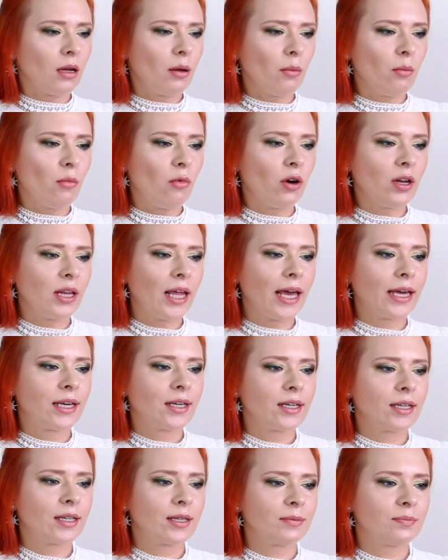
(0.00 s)
more
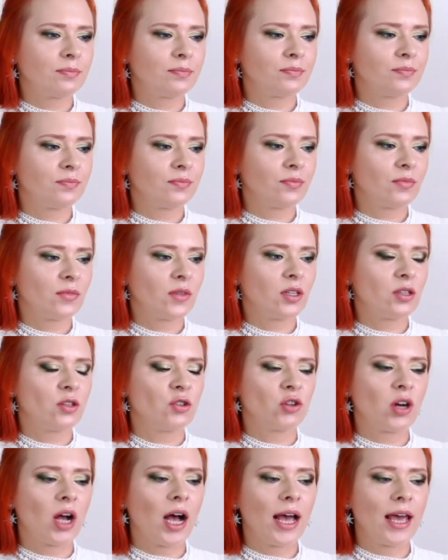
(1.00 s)
like the
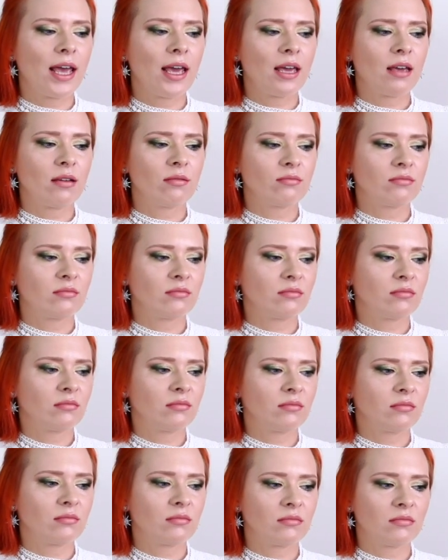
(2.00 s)
dry
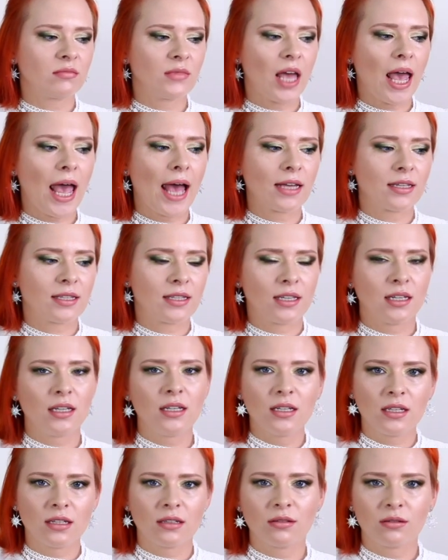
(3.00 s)

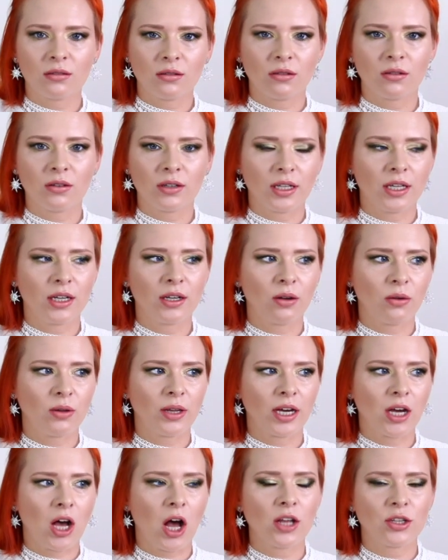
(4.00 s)
acid, or you know,
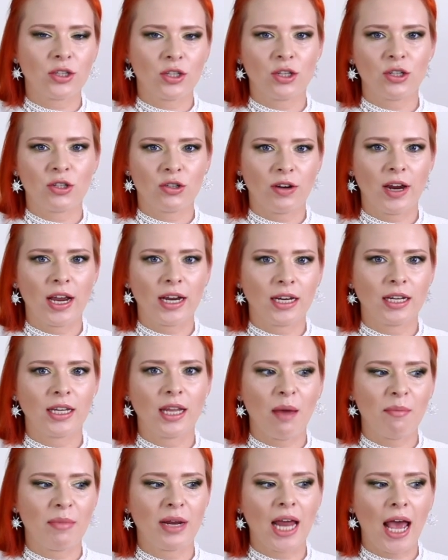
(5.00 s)
the concentrated
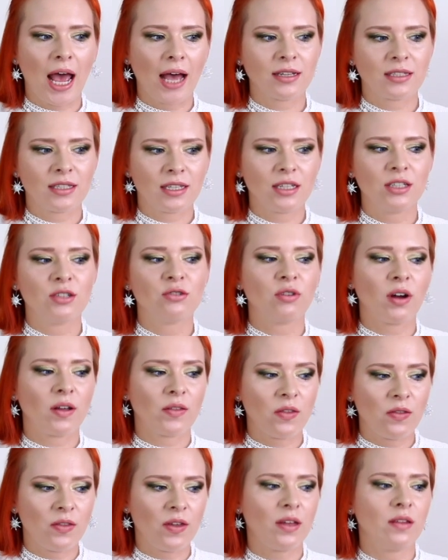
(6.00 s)
lemon acid,
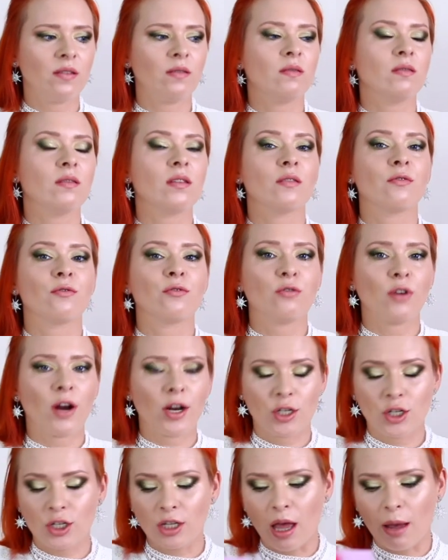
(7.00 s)
rather than the
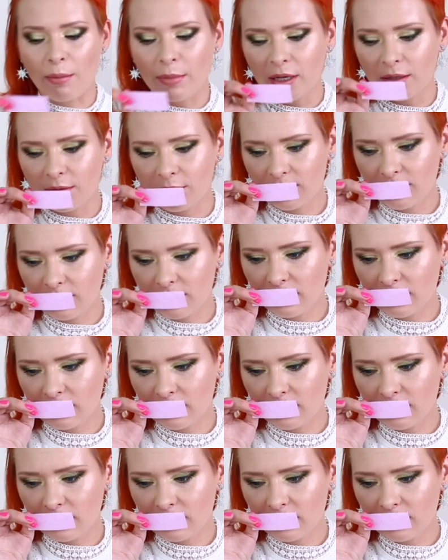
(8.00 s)
fresh lemon.